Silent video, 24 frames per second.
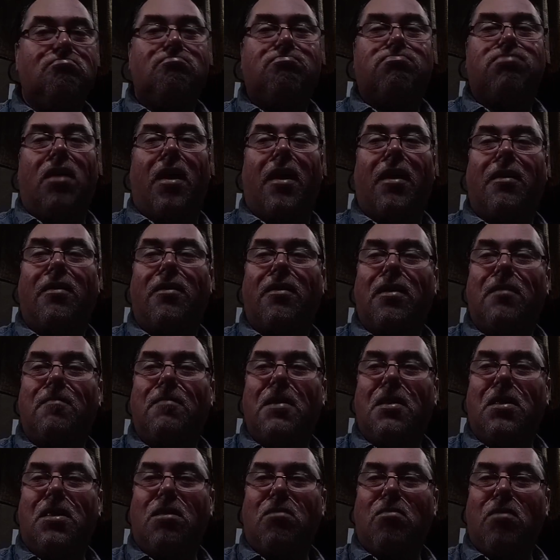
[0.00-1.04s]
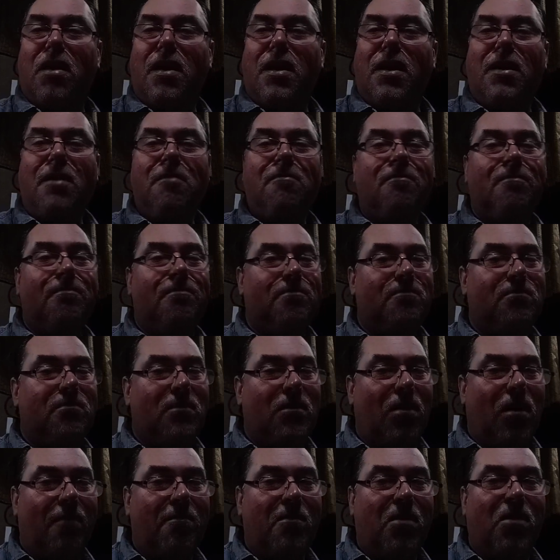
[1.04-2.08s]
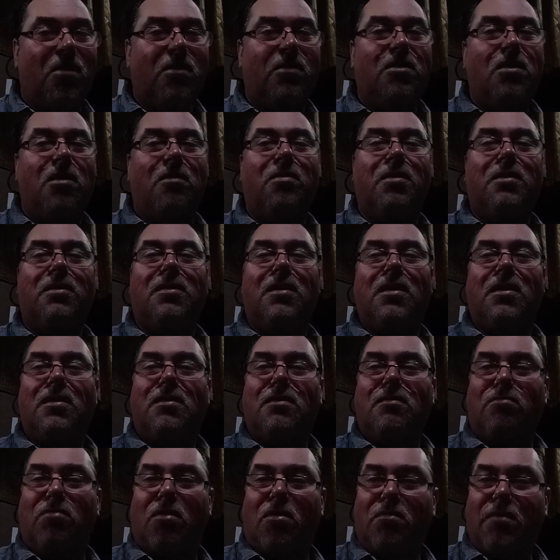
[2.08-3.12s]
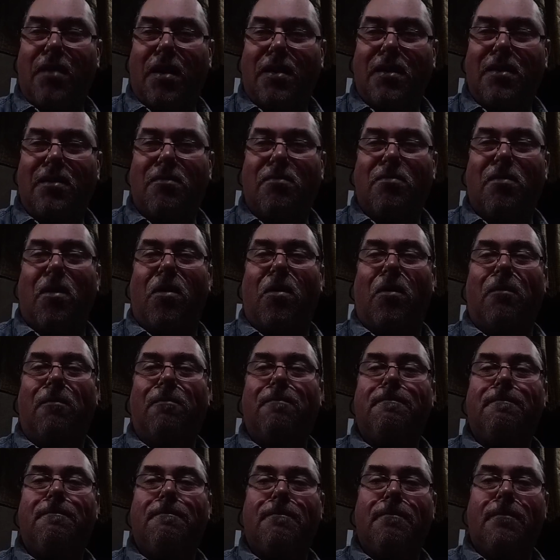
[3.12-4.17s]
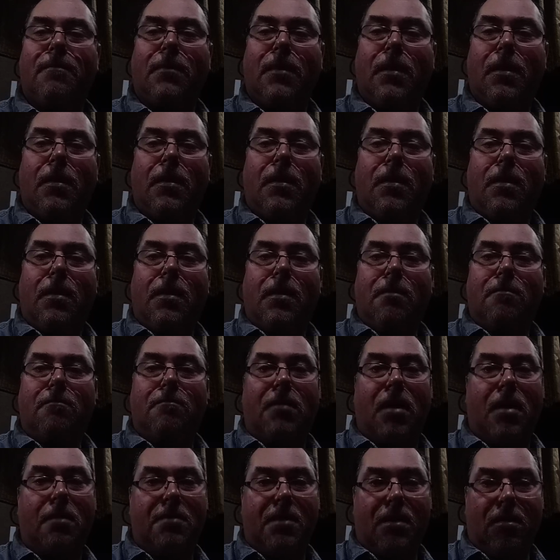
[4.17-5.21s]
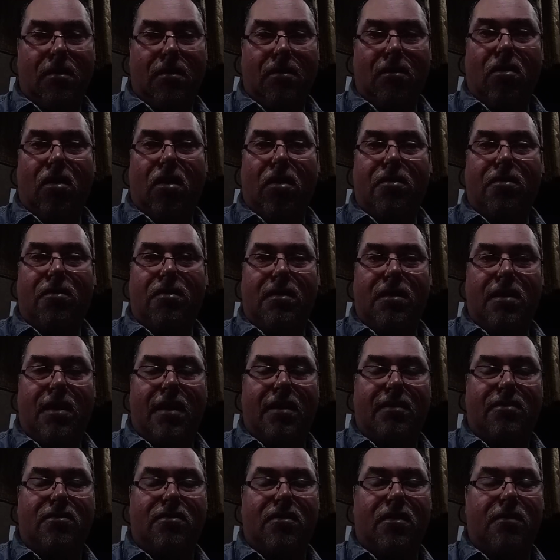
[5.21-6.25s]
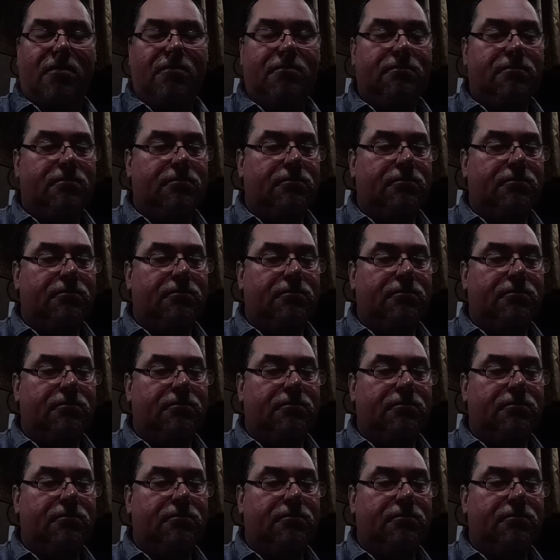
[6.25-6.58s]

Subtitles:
probably going to be 3. I'm all good with this. We're ready to roll. Maybe a little longer than that, sir.